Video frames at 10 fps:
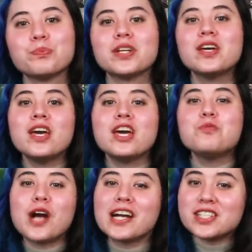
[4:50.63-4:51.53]
but
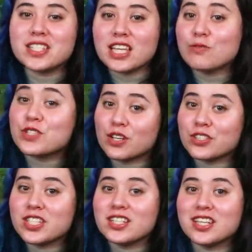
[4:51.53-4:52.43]
in practice, they have
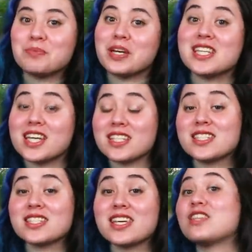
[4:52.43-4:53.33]
resulted, in many
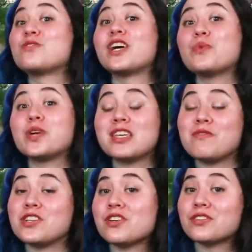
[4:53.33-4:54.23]
cases, in the right wing
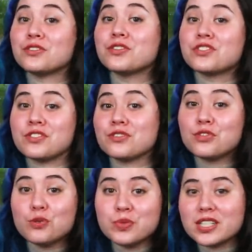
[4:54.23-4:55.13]
evangelical Christian
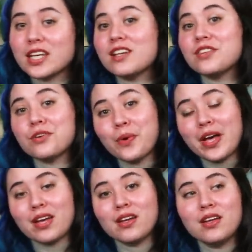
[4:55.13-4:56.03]
groups getting their
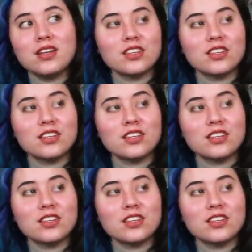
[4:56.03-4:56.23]
way.